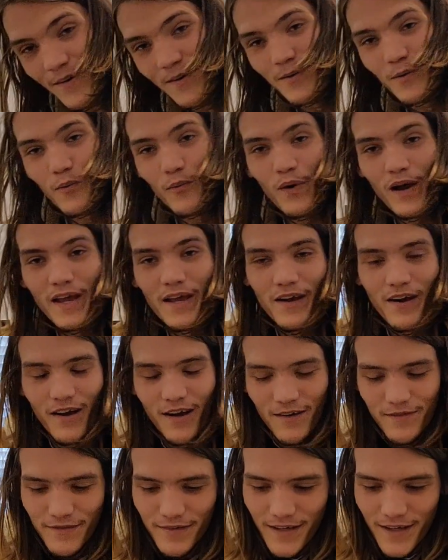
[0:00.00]
we were way
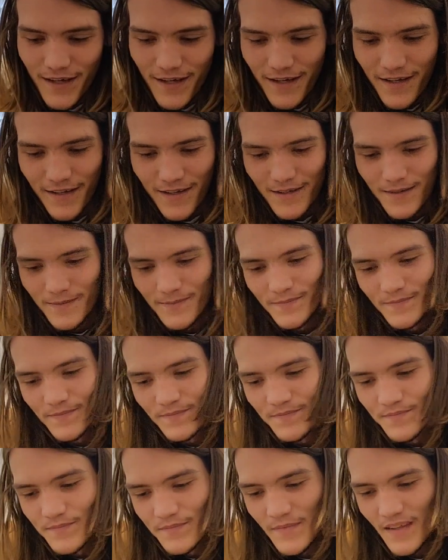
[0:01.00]
off.
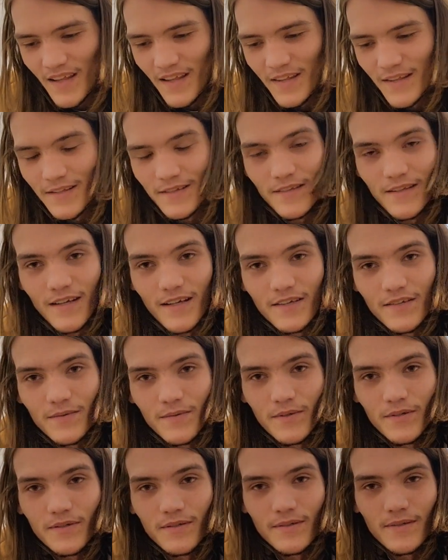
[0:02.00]
This next
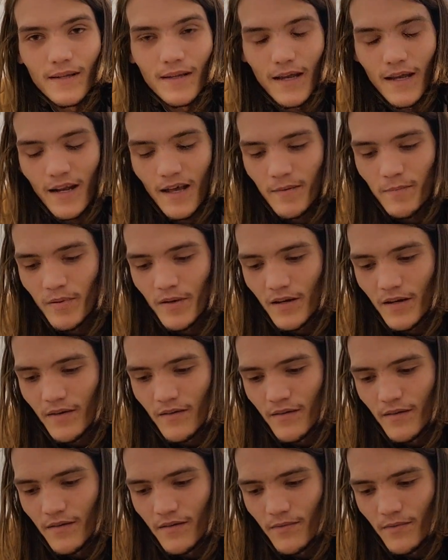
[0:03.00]
one, and I picked
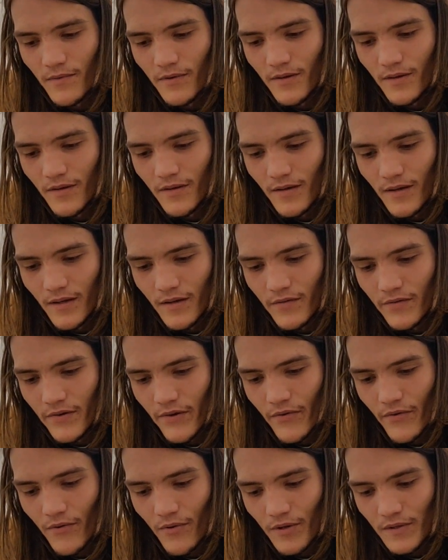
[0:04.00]
this one in
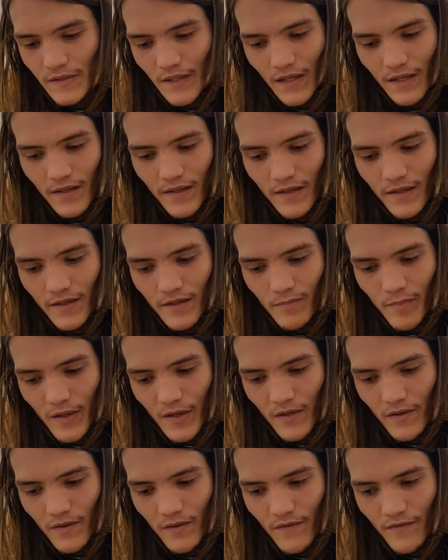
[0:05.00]
general because I think it's
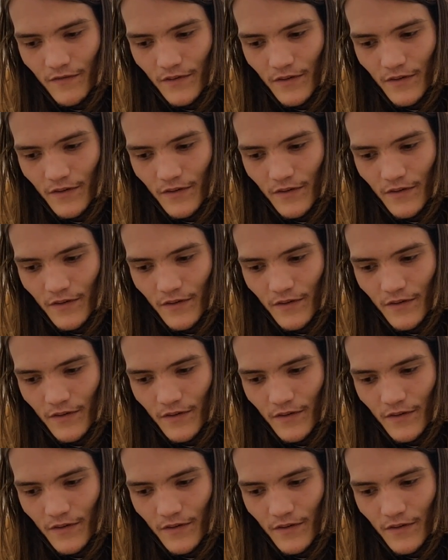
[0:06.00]
better than the